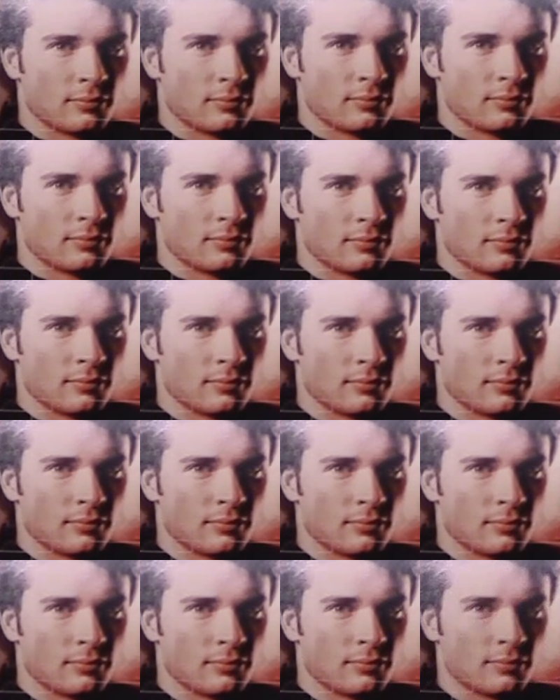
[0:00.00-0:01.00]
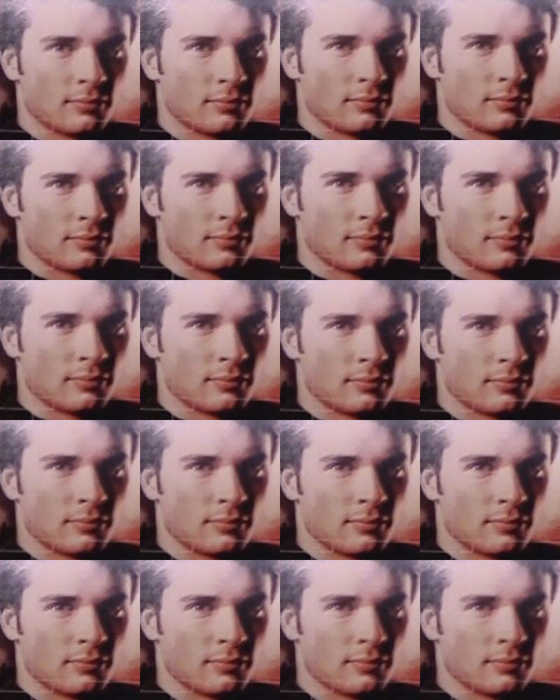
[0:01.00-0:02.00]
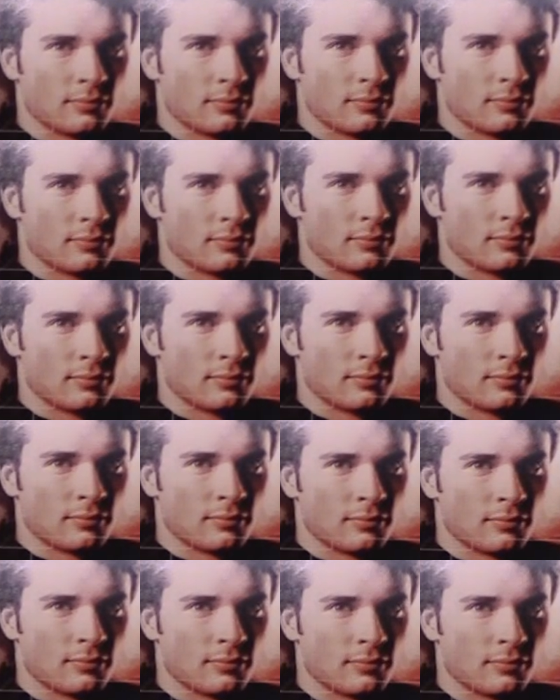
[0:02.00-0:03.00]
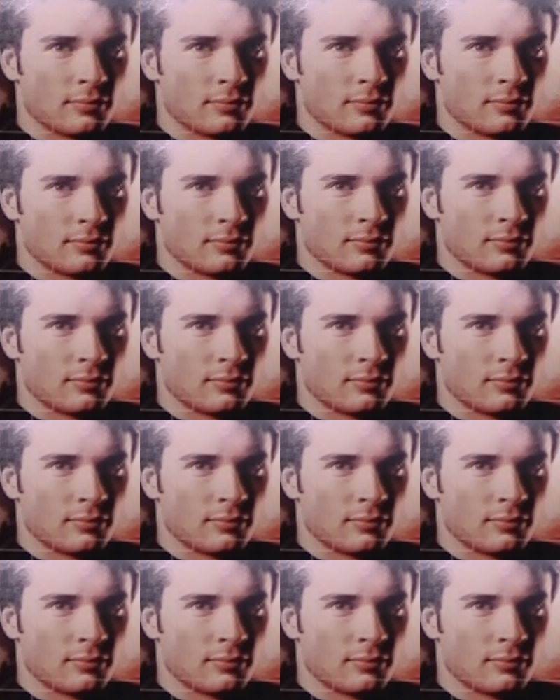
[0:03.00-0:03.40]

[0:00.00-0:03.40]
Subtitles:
(silent)